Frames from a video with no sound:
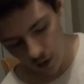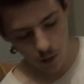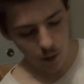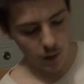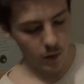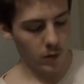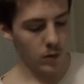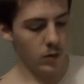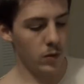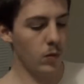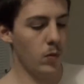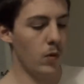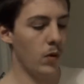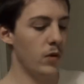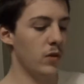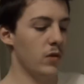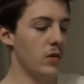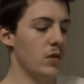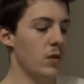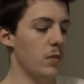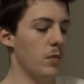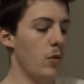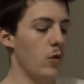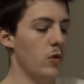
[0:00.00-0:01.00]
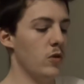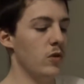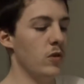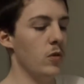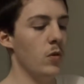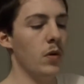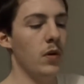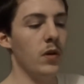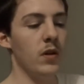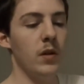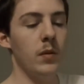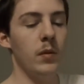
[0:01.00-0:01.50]
There we go. The water, most
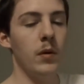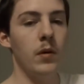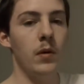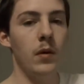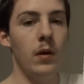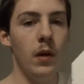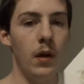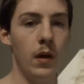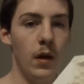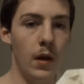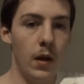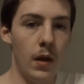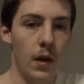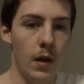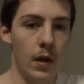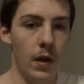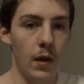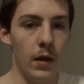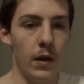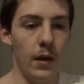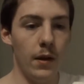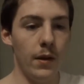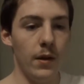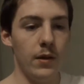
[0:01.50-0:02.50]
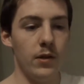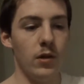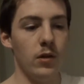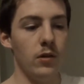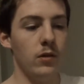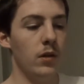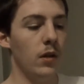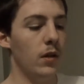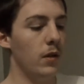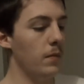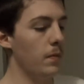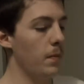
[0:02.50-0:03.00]
of the water came out. Now that's
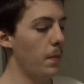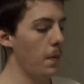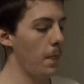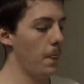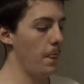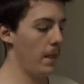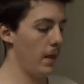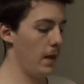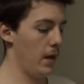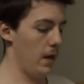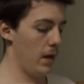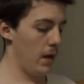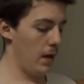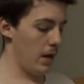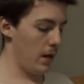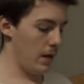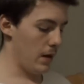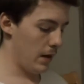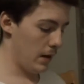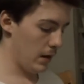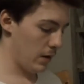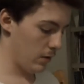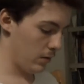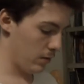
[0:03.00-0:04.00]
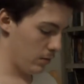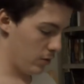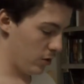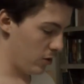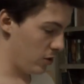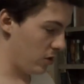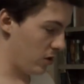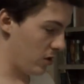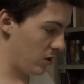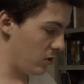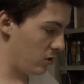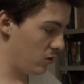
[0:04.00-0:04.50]
all done. And now I'm
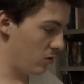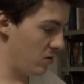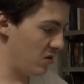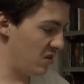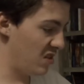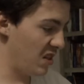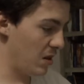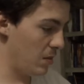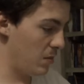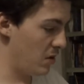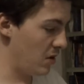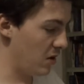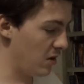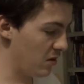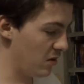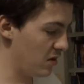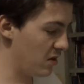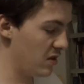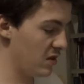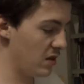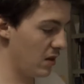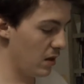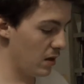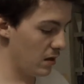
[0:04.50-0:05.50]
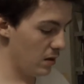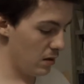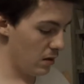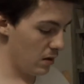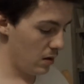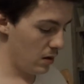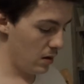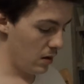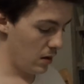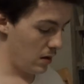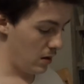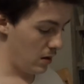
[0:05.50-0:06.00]
just going to do the same thing on this side.